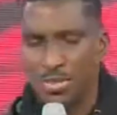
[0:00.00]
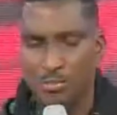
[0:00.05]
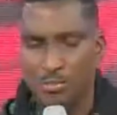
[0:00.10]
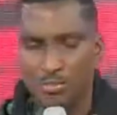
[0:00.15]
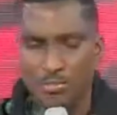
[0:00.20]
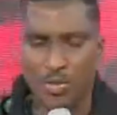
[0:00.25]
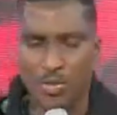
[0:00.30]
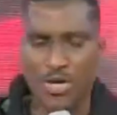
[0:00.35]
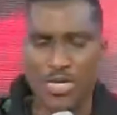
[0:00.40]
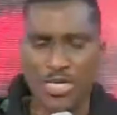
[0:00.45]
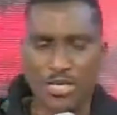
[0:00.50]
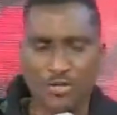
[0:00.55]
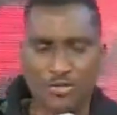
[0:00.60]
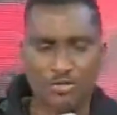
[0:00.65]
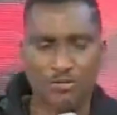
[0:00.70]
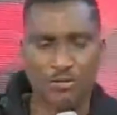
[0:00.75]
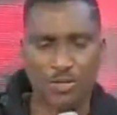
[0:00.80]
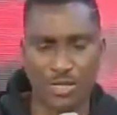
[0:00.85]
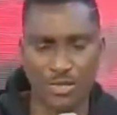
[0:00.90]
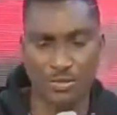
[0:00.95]
money
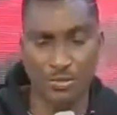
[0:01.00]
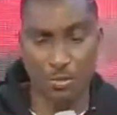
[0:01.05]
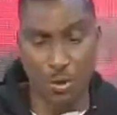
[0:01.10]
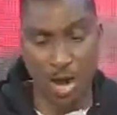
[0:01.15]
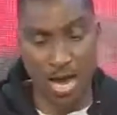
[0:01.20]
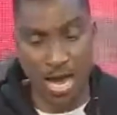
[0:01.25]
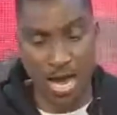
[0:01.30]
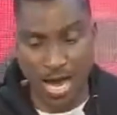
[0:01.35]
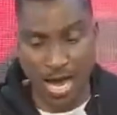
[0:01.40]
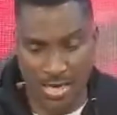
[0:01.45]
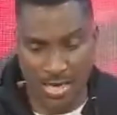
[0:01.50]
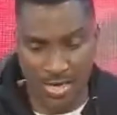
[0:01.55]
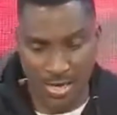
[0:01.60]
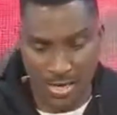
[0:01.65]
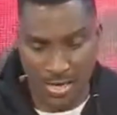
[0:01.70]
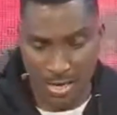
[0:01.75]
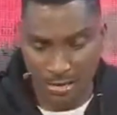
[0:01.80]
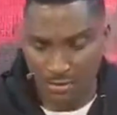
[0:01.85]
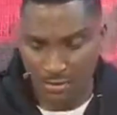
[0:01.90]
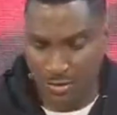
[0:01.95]
trees. Well,
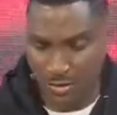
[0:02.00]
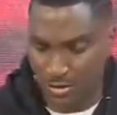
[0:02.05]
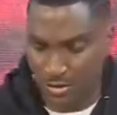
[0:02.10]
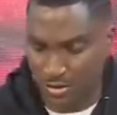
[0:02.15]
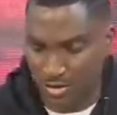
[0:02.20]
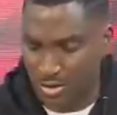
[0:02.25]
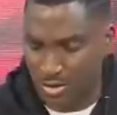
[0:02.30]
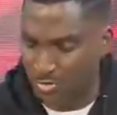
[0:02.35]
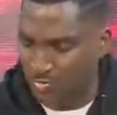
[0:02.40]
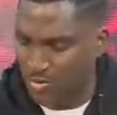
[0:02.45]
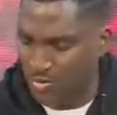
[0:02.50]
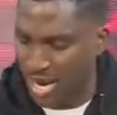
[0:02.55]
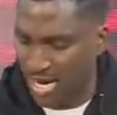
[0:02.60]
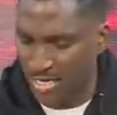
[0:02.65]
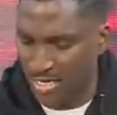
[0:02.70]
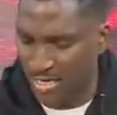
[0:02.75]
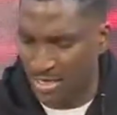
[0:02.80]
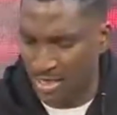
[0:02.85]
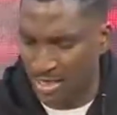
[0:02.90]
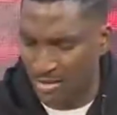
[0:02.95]
receive
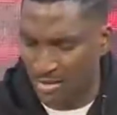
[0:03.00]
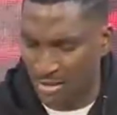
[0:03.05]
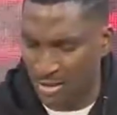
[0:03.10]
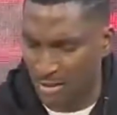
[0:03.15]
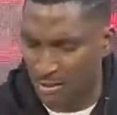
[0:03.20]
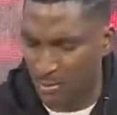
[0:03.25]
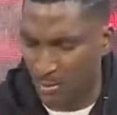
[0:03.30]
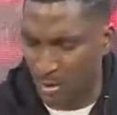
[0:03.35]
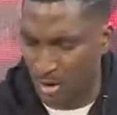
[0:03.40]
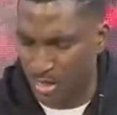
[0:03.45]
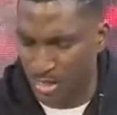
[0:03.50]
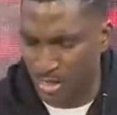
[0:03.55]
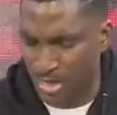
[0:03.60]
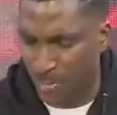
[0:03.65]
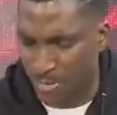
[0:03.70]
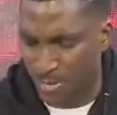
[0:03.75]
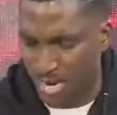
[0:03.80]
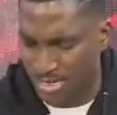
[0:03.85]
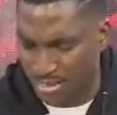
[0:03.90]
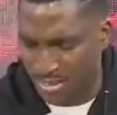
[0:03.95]
that grace this morning in the
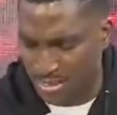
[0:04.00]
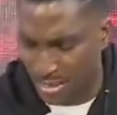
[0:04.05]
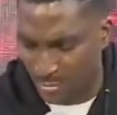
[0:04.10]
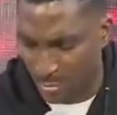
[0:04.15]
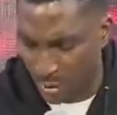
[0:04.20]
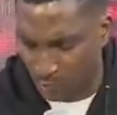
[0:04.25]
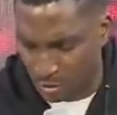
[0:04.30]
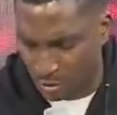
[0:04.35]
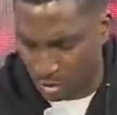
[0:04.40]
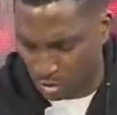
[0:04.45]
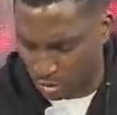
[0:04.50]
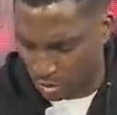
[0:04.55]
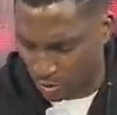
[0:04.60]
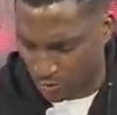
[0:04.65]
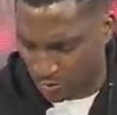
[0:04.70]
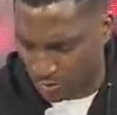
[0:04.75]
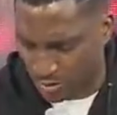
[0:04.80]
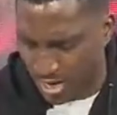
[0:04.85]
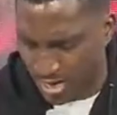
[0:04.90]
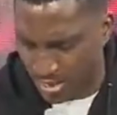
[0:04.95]
mighty name of Jesus
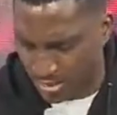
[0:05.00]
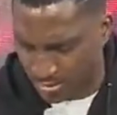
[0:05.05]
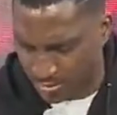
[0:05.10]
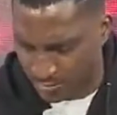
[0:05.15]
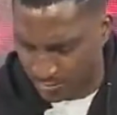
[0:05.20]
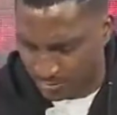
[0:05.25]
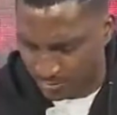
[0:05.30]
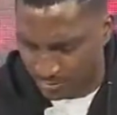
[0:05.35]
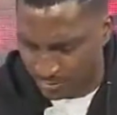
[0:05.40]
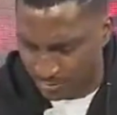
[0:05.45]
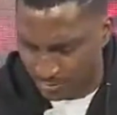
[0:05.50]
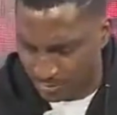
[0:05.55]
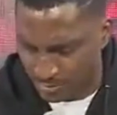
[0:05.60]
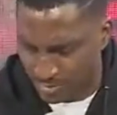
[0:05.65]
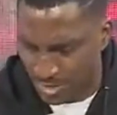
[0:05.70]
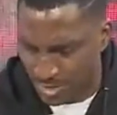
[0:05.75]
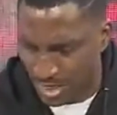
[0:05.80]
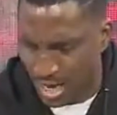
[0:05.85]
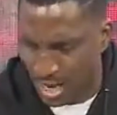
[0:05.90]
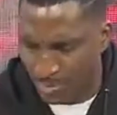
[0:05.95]
Christ.
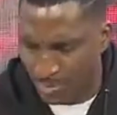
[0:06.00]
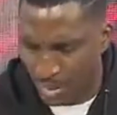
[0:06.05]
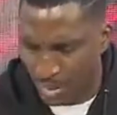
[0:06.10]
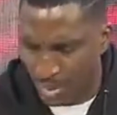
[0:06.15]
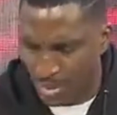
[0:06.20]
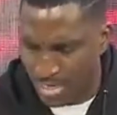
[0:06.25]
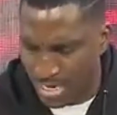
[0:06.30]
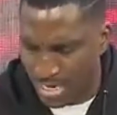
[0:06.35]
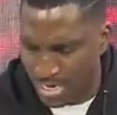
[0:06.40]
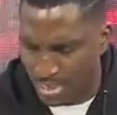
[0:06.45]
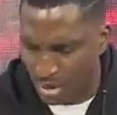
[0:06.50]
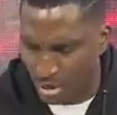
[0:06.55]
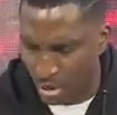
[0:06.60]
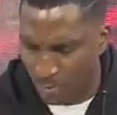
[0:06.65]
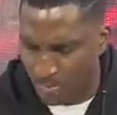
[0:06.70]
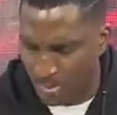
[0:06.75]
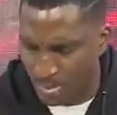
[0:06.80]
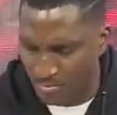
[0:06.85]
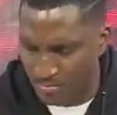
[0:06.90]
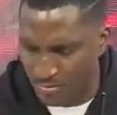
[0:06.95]
Amen. I'm not hearing your
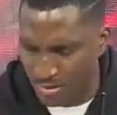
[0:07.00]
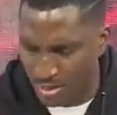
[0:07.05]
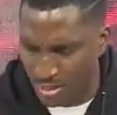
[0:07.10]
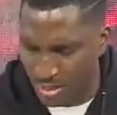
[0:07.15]
believing